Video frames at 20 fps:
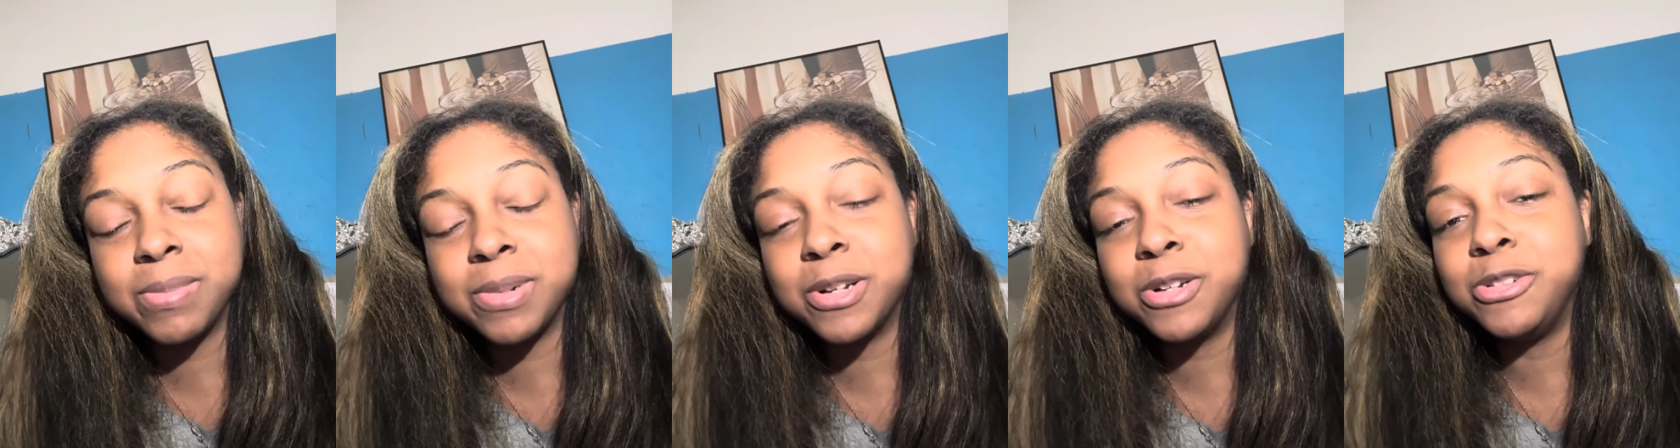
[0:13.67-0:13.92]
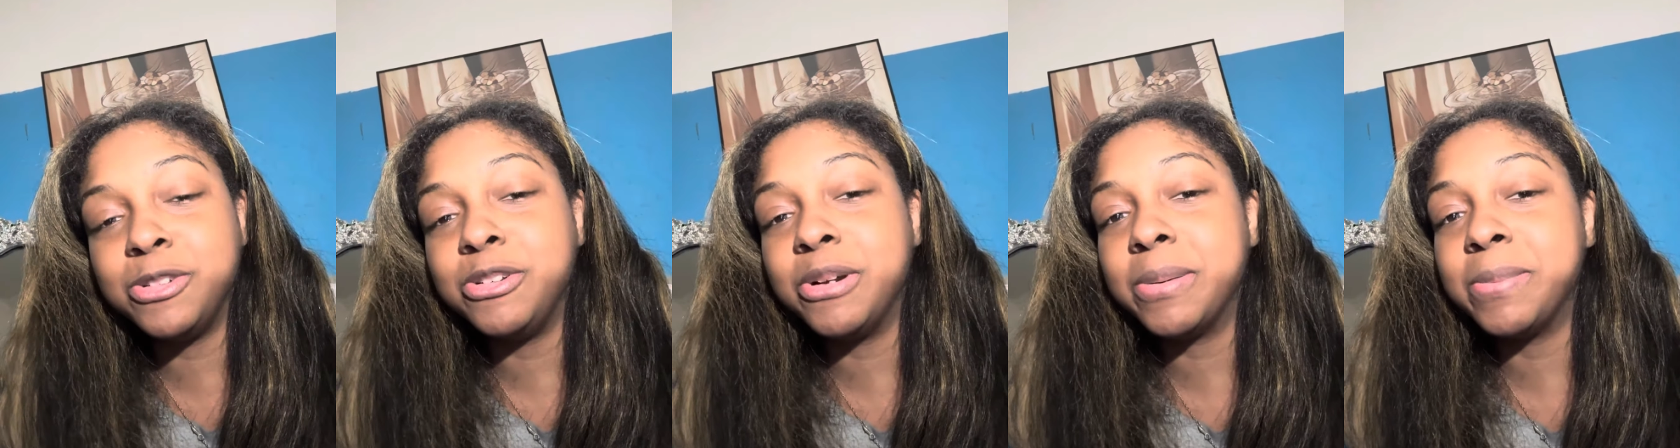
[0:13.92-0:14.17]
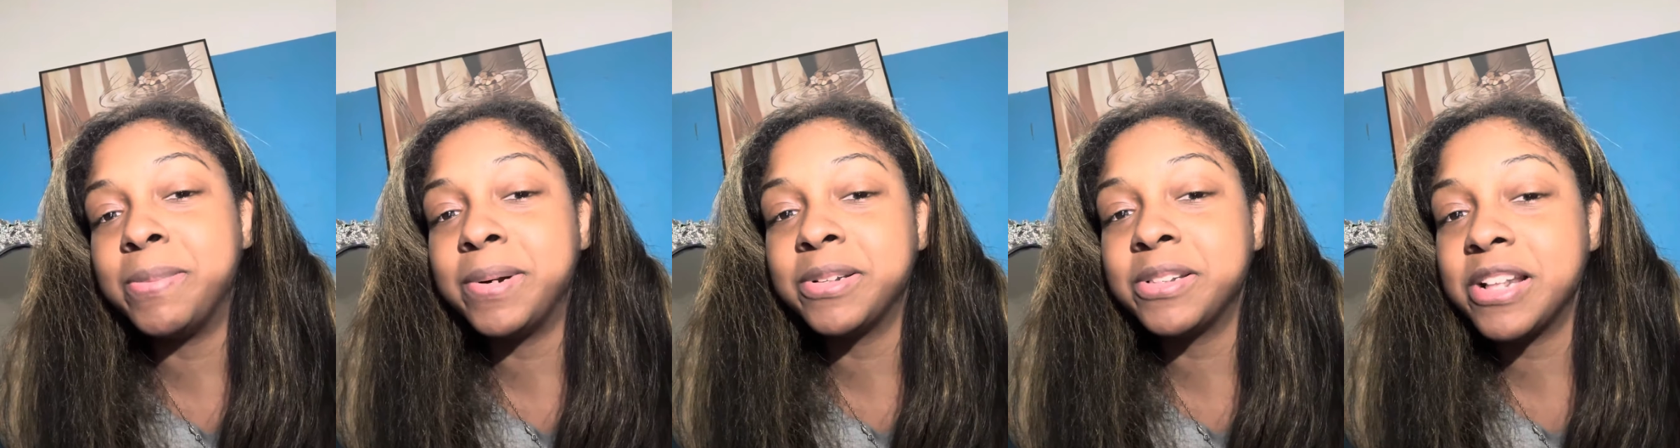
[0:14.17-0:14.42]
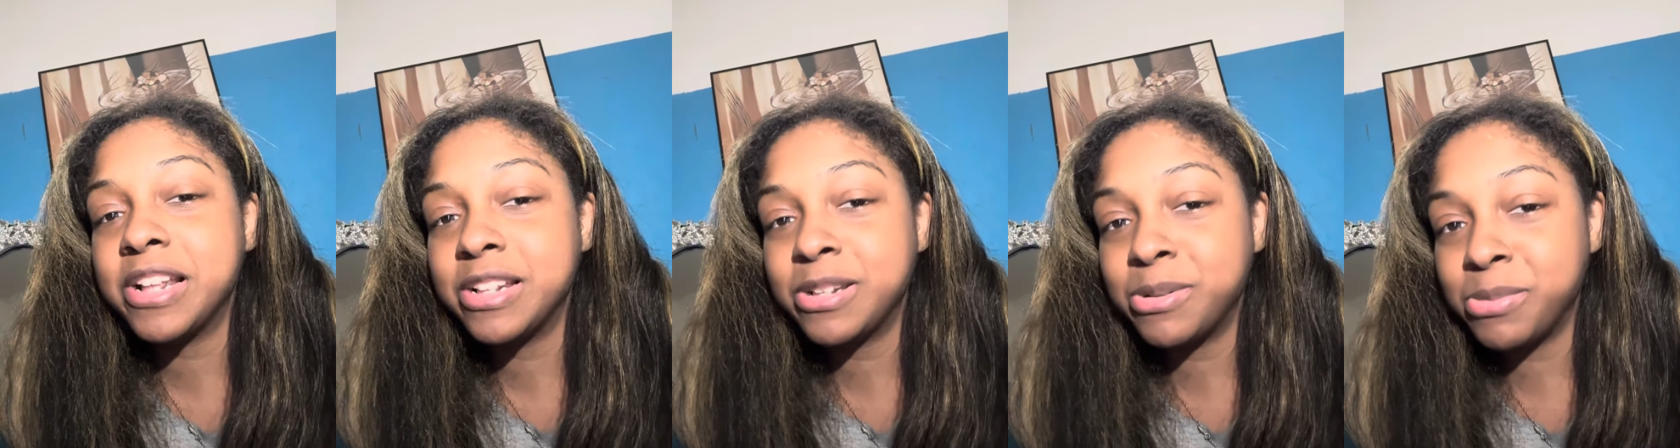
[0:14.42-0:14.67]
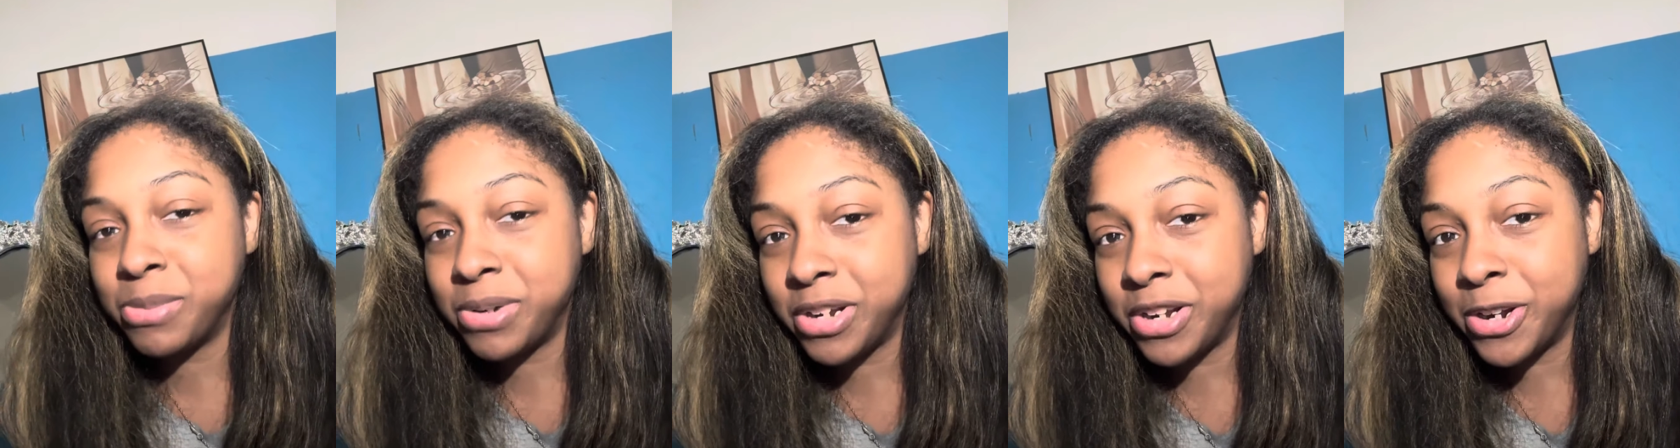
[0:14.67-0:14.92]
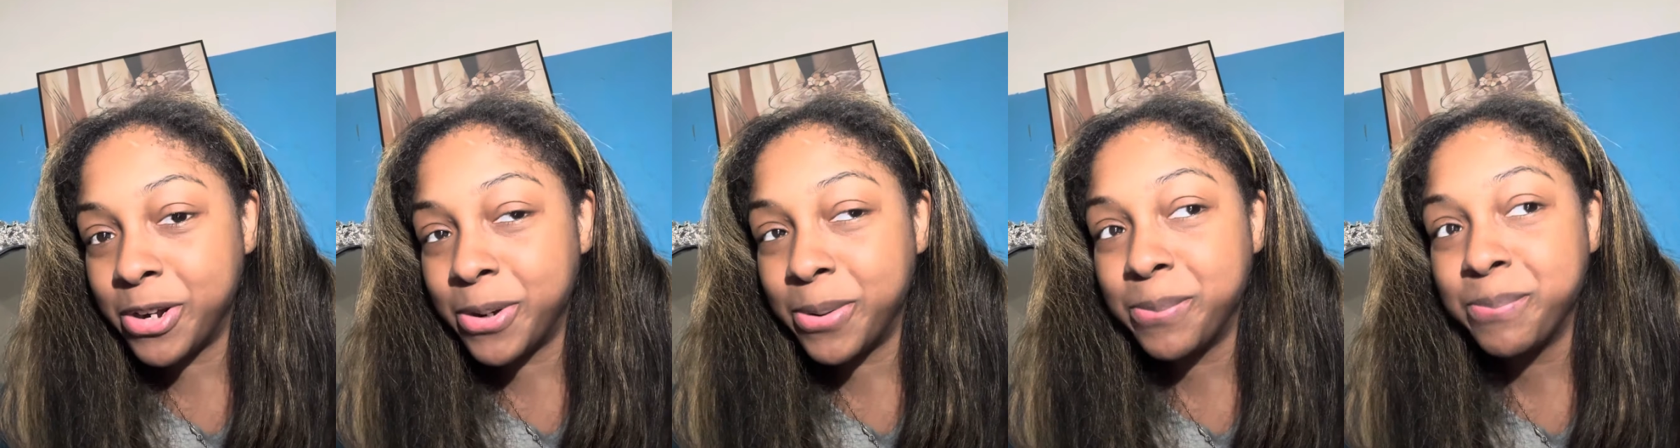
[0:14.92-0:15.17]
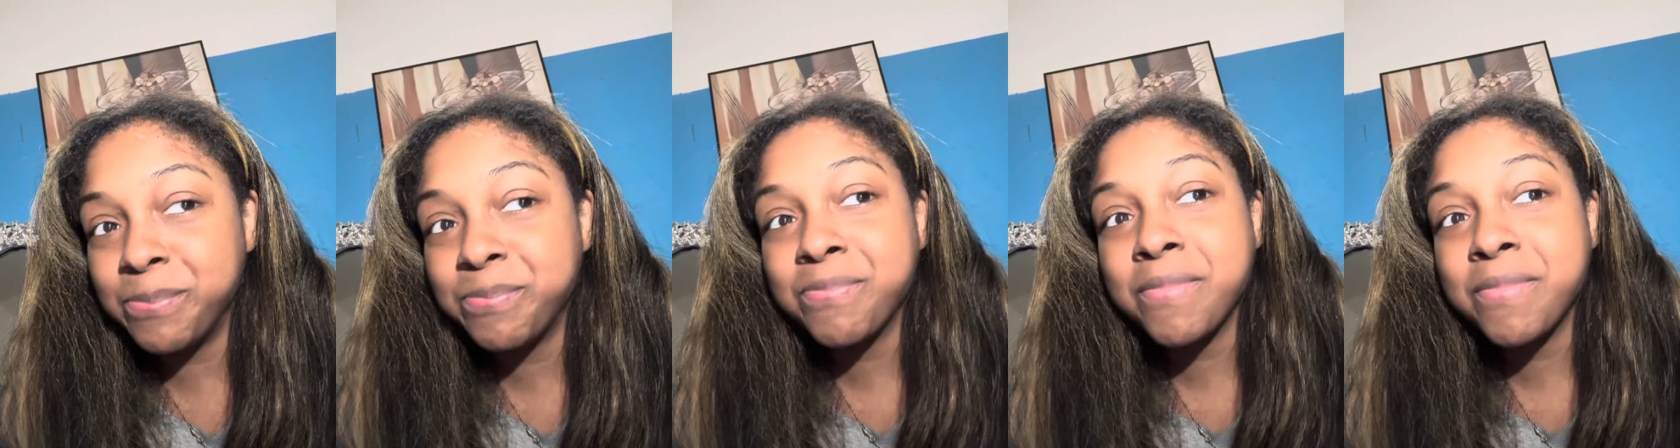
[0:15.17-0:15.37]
So you have birthday as well.